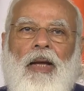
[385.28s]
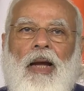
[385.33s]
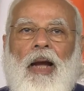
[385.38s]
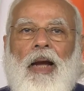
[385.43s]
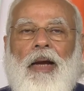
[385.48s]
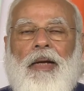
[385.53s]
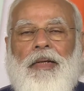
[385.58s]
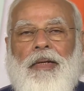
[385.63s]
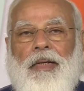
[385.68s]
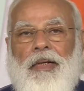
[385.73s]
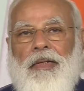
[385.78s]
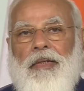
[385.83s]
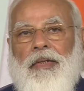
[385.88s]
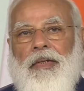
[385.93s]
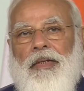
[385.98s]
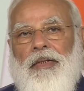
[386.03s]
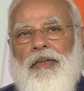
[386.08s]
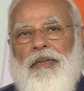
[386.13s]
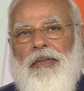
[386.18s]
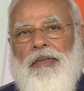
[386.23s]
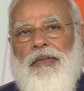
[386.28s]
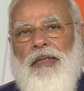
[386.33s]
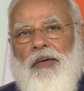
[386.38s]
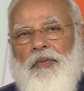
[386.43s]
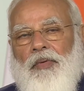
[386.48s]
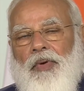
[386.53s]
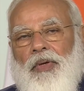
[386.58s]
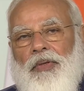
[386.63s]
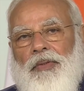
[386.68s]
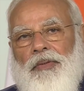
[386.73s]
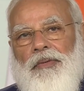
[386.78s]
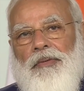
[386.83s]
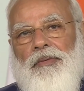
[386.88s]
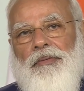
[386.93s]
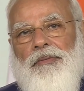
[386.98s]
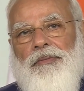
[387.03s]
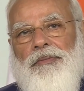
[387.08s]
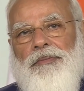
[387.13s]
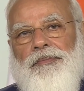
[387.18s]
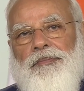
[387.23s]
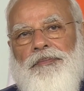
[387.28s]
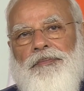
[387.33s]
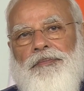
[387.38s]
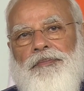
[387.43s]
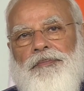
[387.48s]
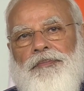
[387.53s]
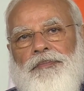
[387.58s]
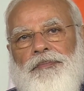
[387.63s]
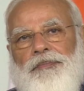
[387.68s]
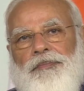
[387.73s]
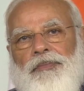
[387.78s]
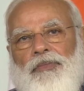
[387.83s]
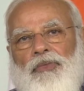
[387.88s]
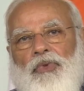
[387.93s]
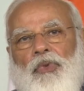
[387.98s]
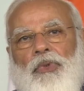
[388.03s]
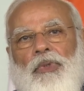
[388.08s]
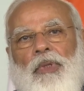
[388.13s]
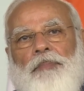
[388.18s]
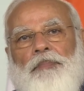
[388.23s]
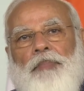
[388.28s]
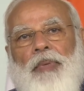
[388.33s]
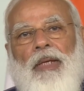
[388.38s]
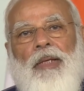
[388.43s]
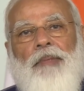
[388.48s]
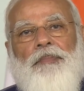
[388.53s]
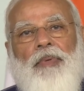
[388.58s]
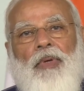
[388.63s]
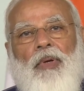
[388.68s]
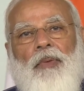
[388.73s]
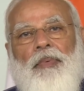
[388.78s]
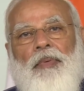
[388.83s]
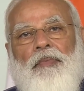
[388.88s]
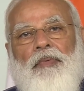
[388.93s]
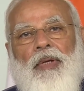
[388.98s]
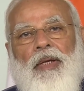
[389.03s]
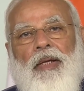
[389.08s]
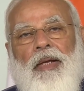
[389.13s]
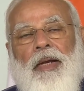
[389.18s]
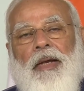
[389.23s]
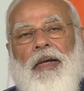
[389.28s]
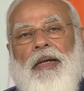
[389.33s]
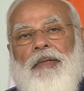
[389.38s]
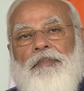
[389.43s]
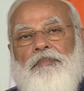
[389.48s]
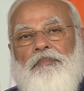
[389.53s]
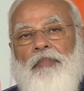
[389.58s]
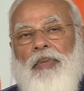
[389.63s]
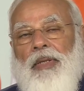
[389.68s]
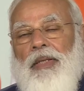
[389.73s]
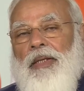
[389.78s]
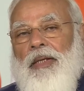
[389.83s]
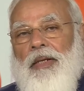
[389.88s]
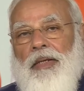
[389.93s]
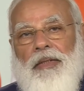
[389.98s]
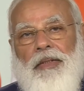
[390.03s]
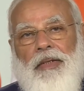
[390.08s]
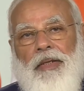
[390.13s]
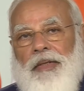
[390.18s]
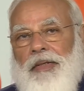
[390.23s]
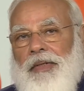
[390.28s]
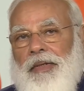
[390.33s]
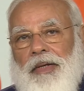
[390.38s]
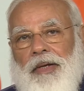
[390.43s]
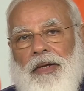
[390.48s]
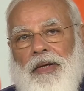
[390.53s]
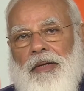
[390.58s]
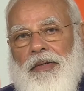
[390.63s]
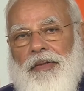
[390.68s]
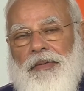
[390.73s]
I dedicate this award to the people of our great motherland India.